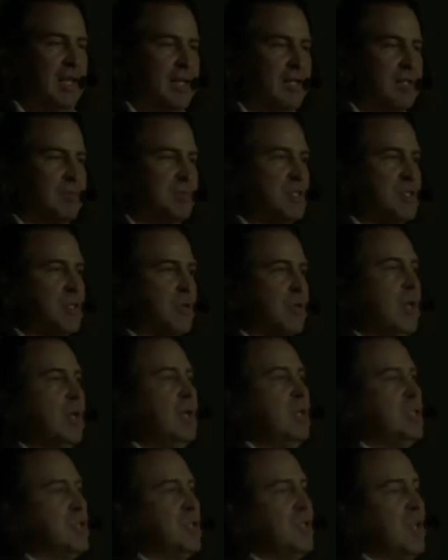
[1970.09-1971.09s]
Um, so,
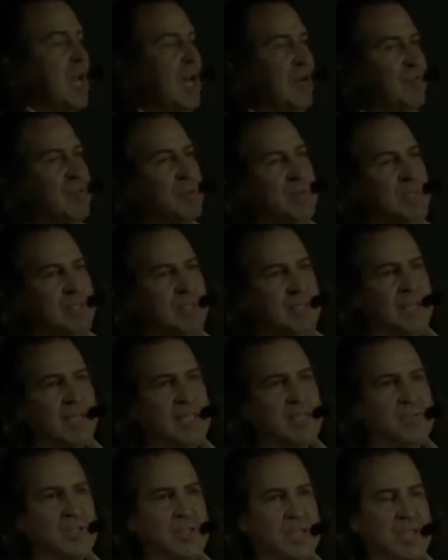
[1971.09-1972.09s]
so you have to build the
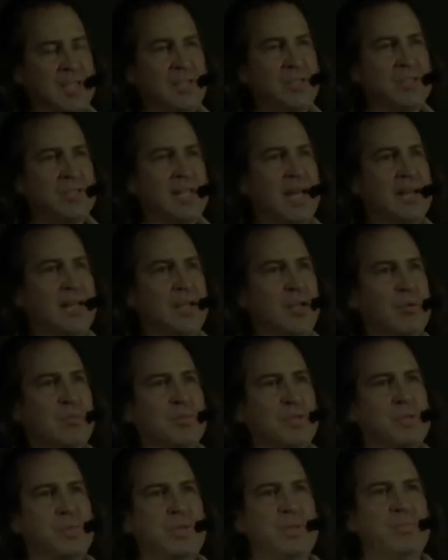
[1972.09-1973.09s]
case for change that
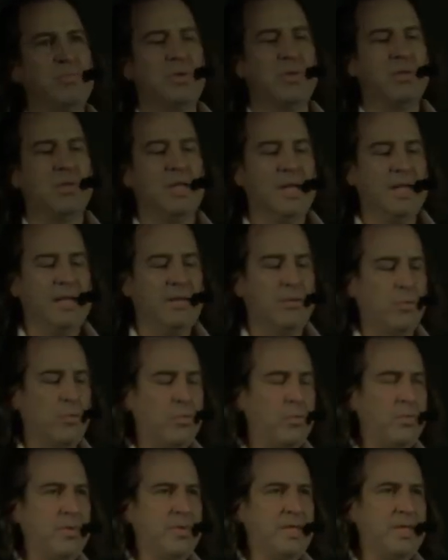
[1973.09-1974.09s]
helps people
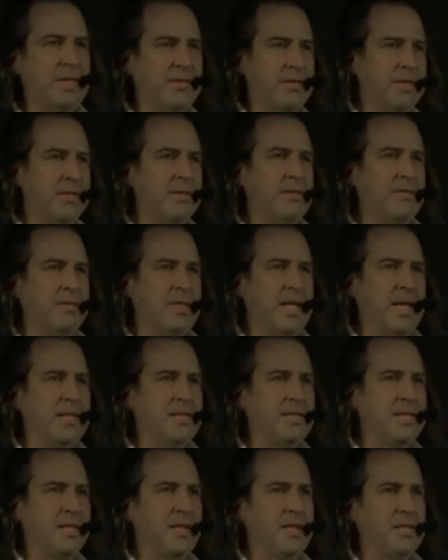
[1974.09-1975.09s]
get the
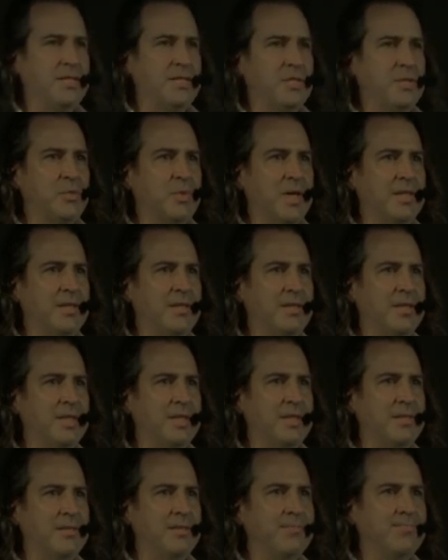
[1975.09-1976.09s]
gains and losses right in their
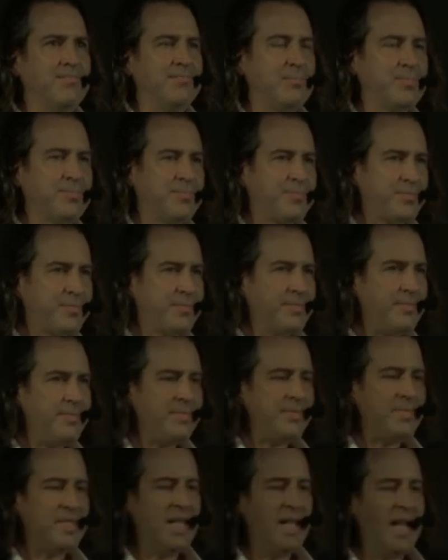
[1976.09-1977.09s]
heads.
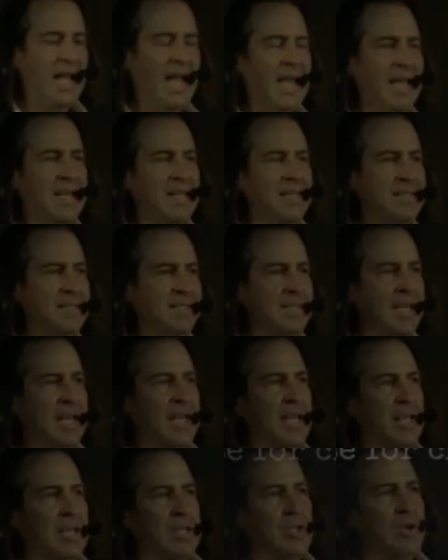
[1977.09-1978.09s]
And
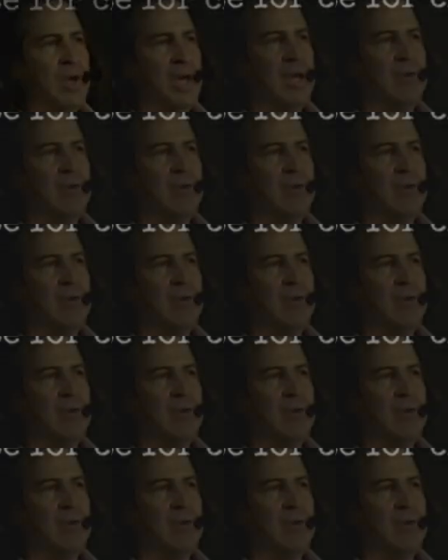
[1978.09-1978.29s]
you